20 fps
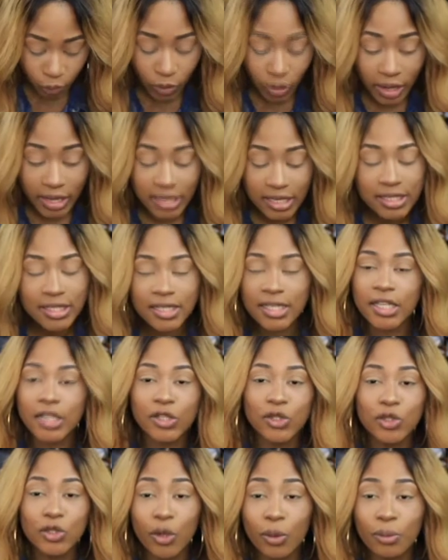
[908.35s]
Why is there
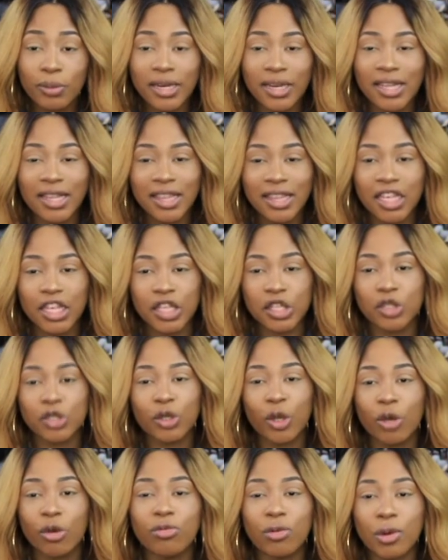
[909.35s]
so many things
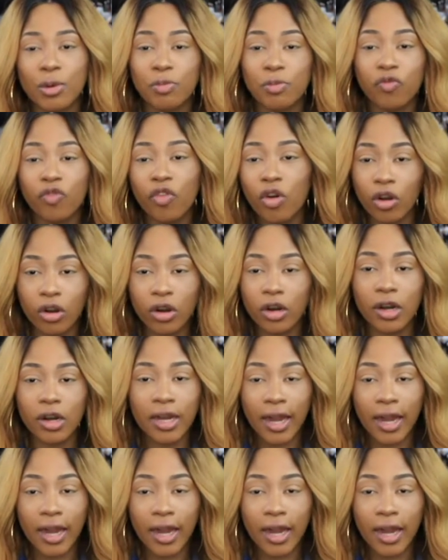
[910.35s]
going wrong,